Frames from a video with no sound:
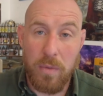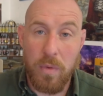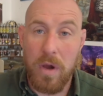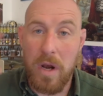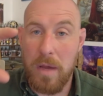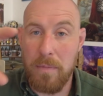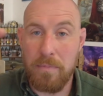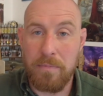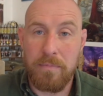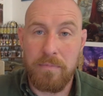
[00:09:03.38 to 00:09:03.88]

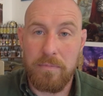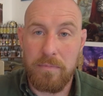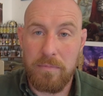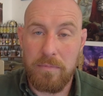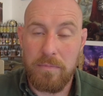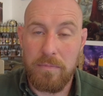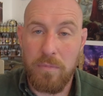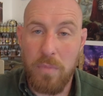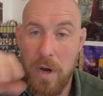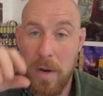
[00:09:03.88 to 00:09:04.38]
while
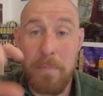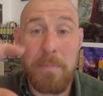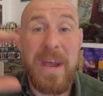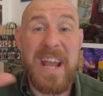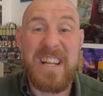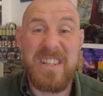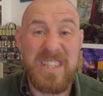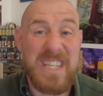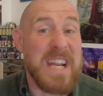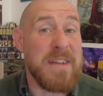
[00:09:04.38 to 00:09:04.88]
I'm
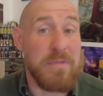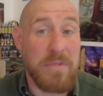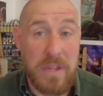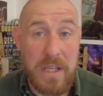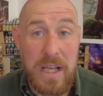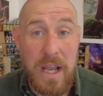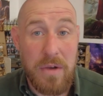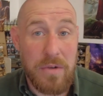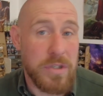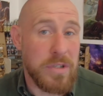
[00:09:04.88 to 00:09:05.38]
painting
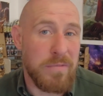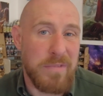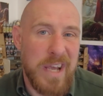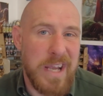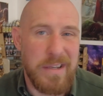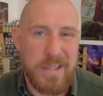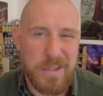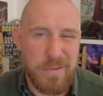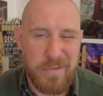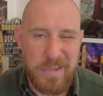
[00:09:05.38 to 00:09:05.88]
everything else.
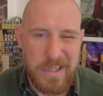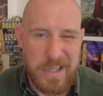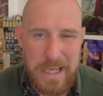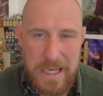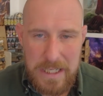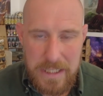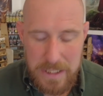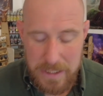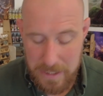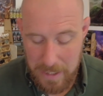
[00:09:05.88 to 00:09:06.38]
Okay,
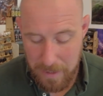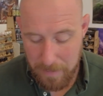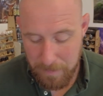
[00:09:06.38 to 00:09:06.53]
easy.